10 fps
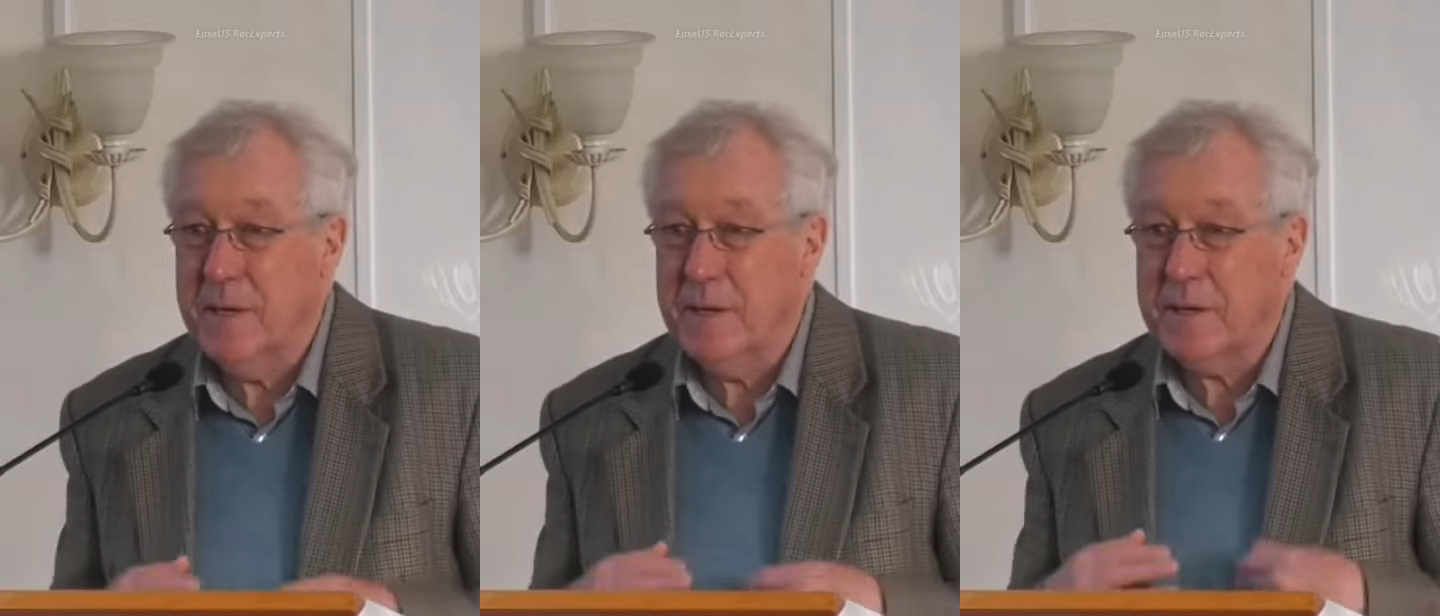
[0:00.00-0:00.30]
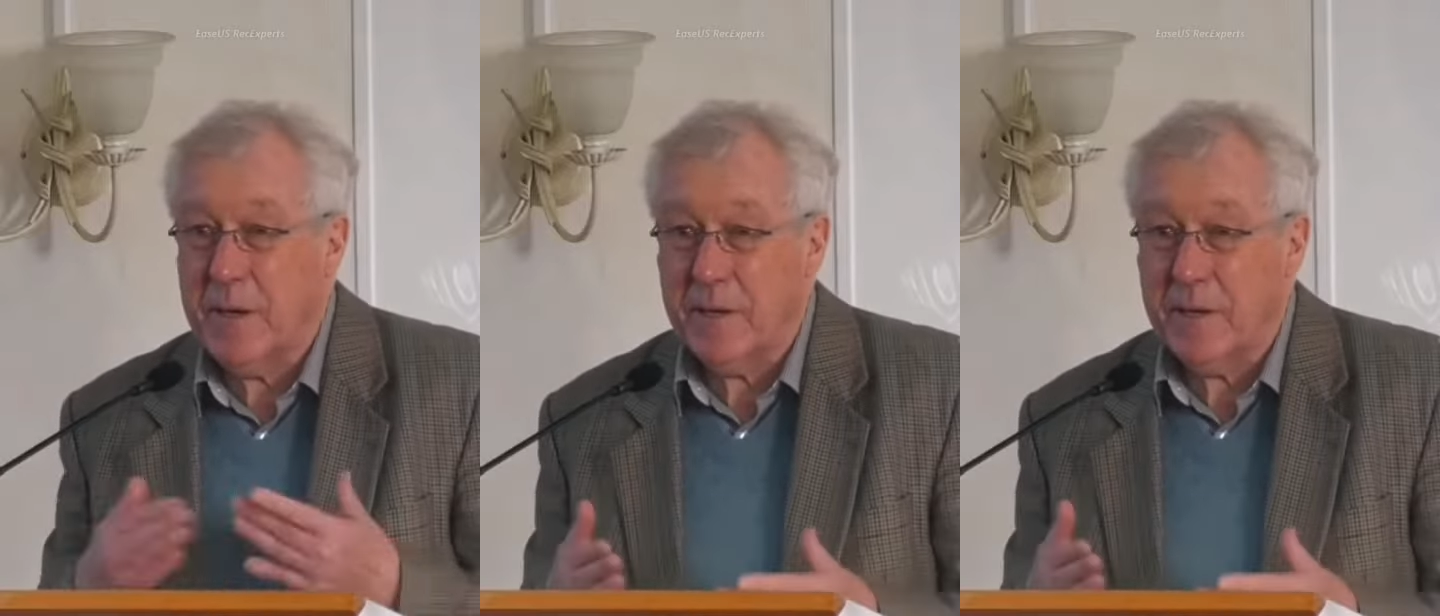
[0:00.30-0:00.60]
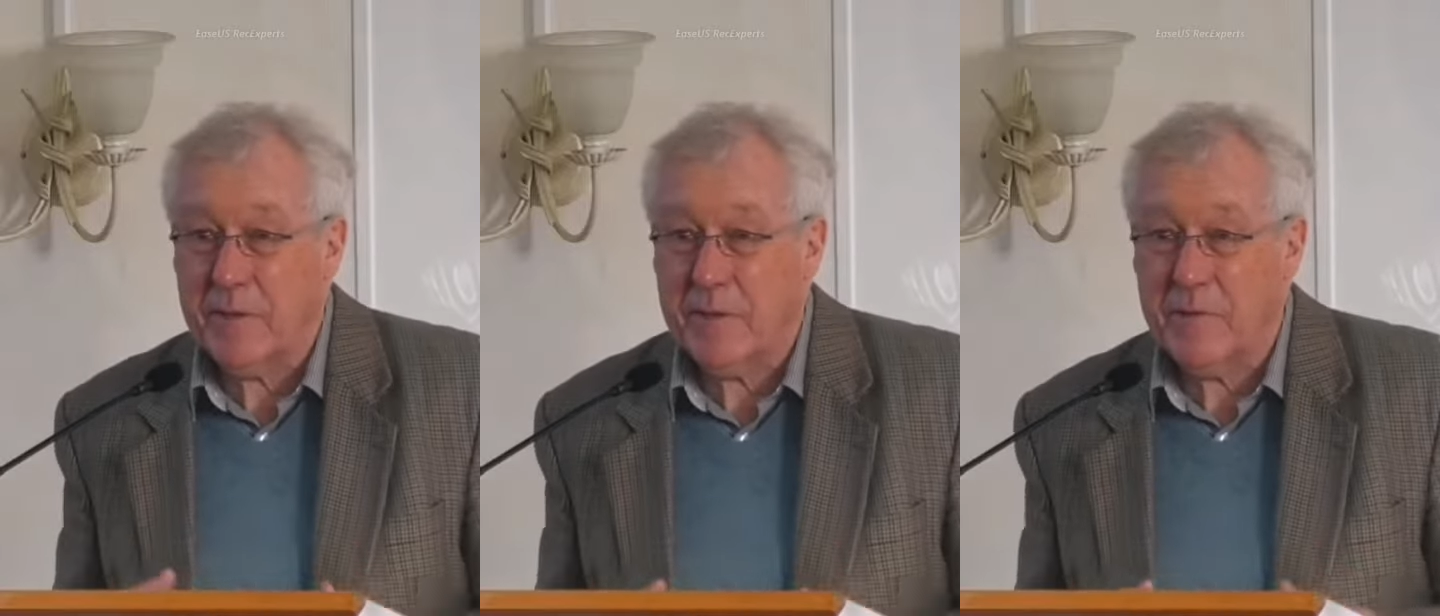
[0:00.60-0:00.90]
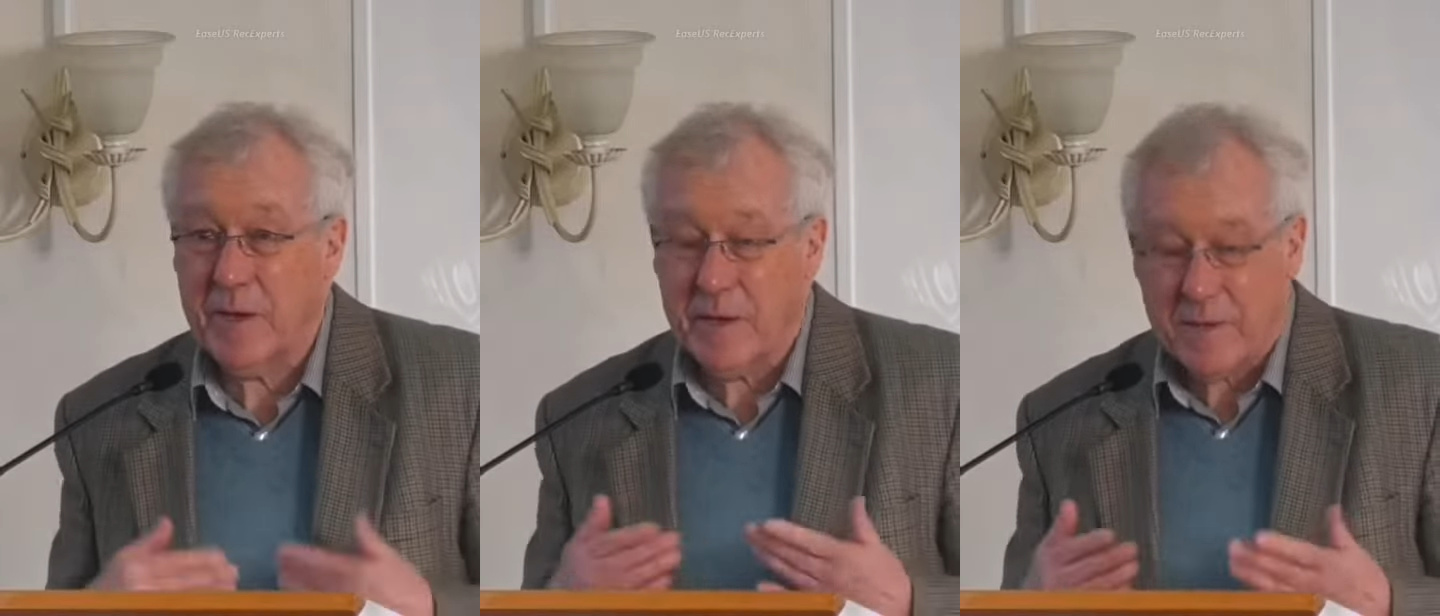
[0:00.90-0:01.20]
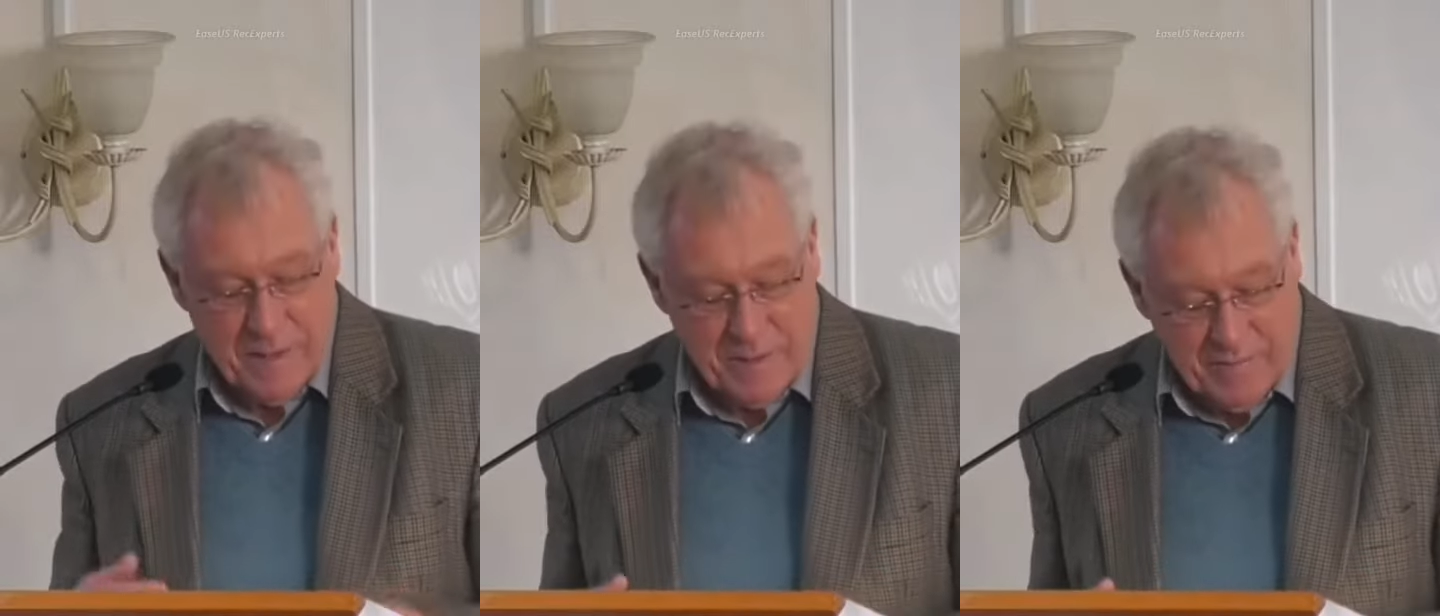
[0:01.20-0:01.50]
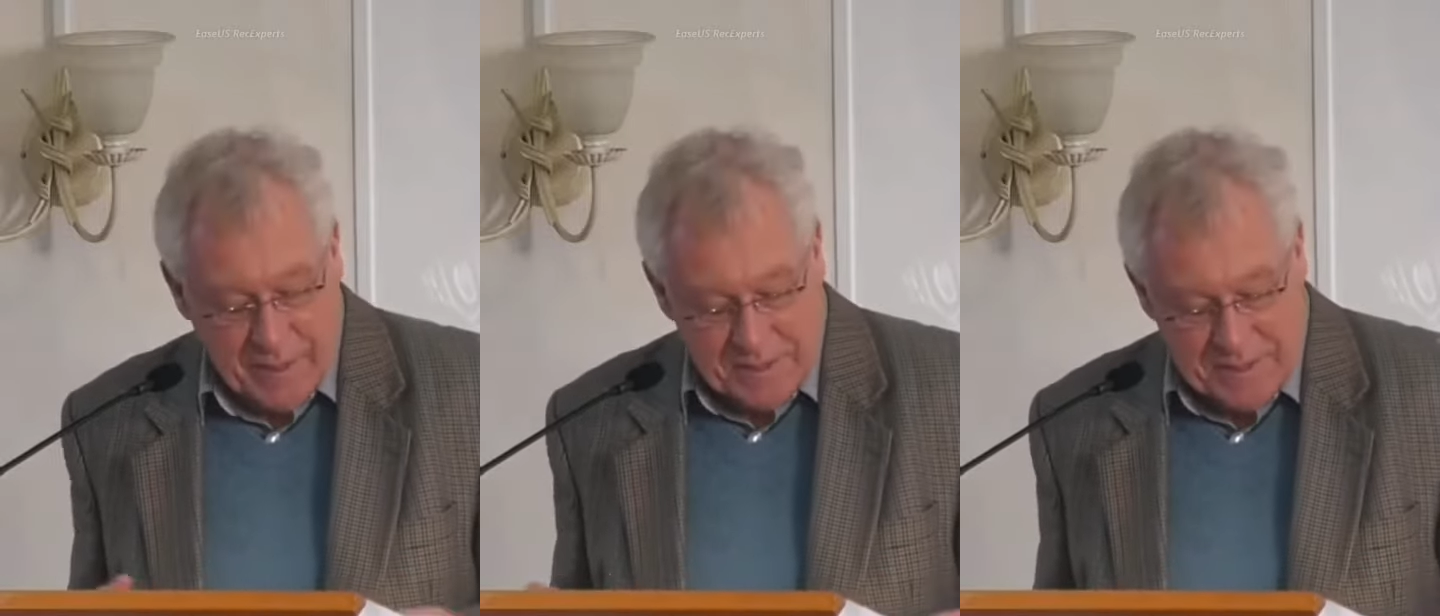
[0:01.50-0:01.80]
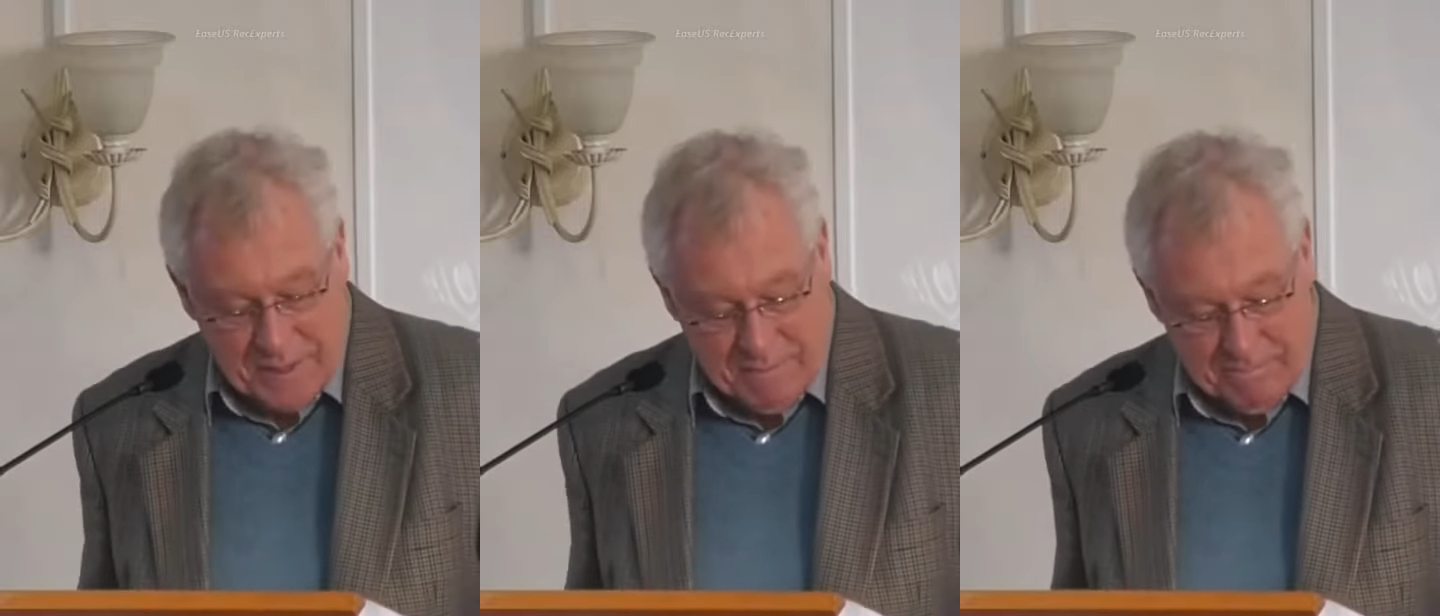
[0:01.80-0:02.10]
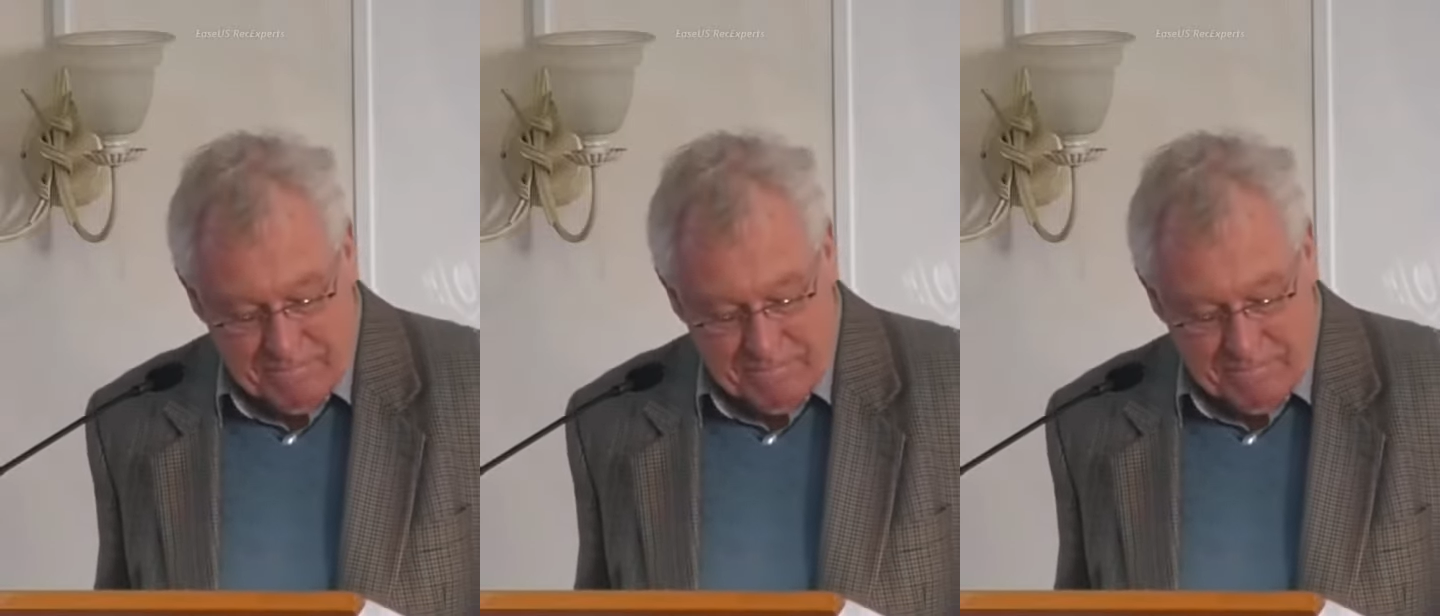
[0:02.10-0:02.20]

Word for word: depending on whether you've had the vaccine.